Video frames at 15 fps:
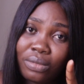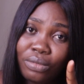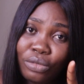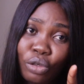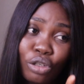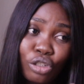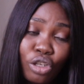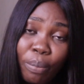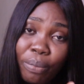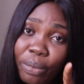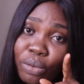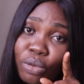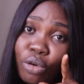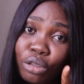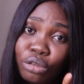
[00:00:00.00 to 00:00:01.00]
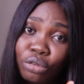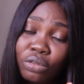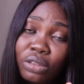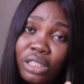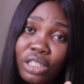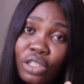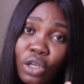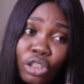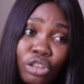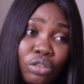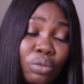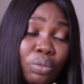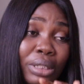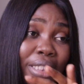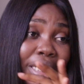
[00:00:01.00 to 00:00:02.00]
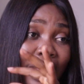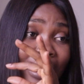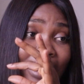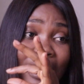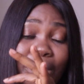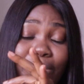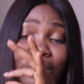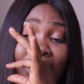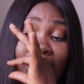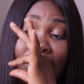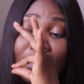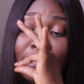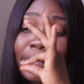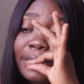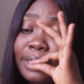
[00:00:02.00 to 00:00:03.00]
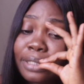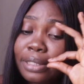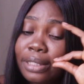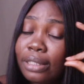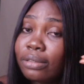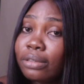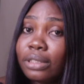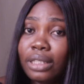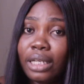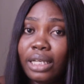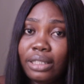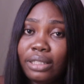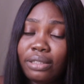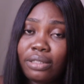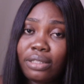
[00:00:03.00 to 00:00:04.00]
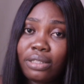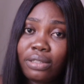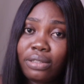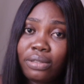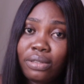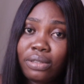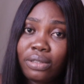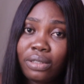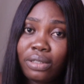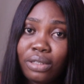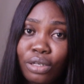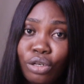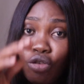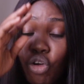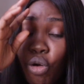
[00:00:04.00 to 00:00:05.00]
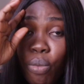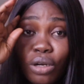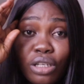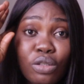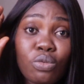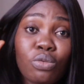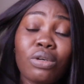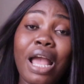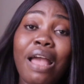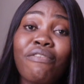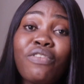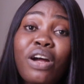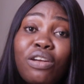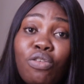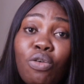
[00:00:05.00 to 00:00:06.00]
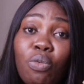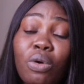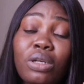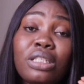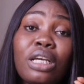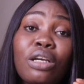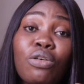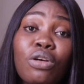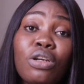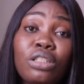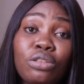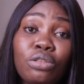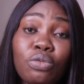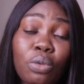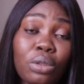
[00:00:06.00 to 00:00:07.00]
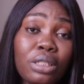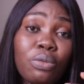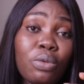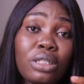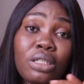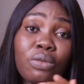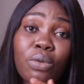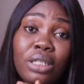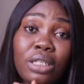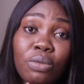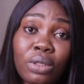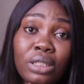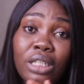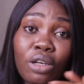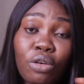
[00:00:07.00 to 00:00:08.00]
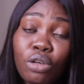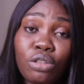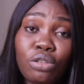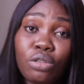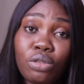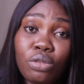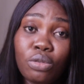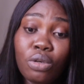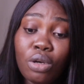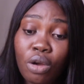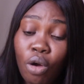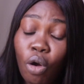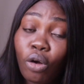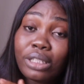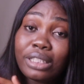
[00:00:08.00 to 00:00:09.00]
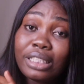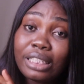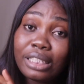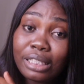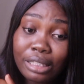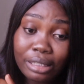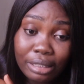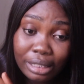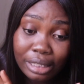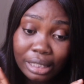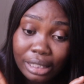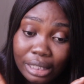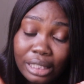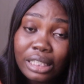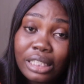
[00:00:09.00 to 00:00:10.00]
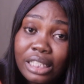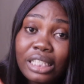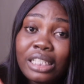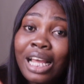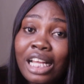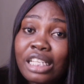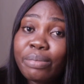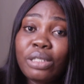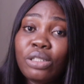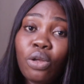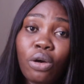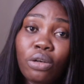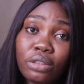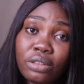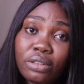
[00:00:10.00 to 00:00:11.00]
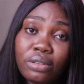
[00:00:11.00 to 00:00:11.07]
Because some people go through this surgery with their lips sealed like this. Nobody will ever know what they're going, what they're going to do until the deed has been done.